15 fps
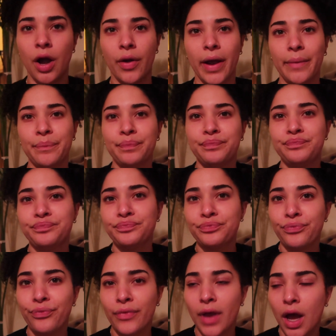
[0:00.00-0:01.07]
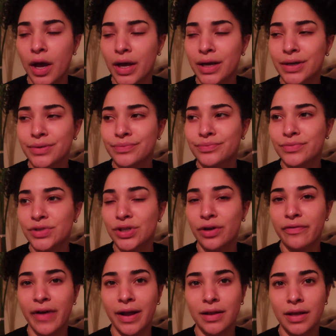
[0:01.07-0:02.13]
Okay. So
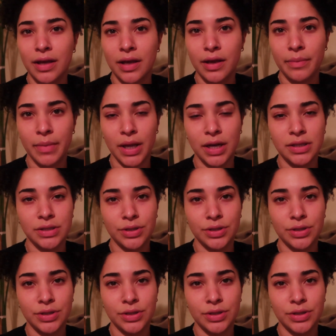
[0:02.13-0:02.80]
finally made it